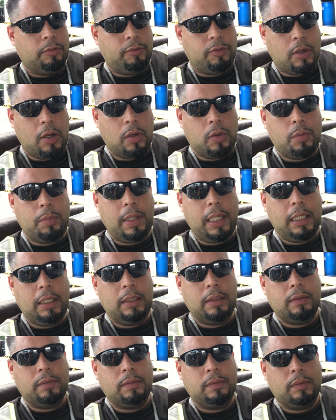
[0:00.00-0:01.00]
follow me.
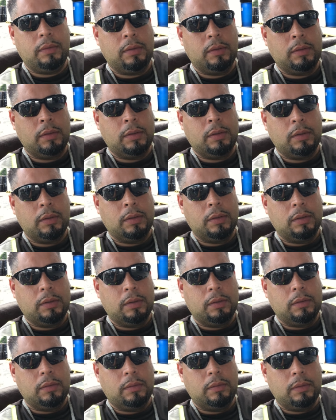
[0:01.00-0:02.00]

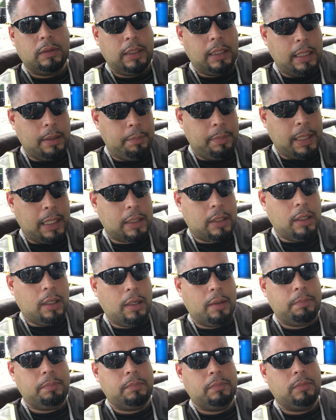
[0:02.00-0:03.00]
Get back
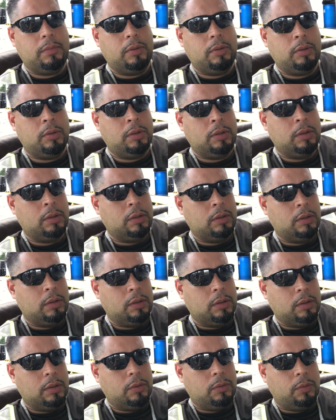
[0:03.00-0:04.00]
up,
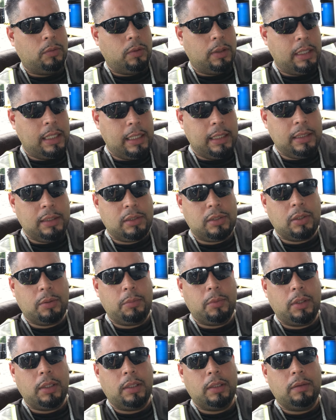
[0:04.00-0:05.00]
we're headed
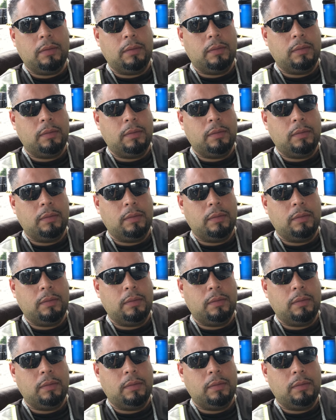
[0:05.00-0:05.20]
somewhere,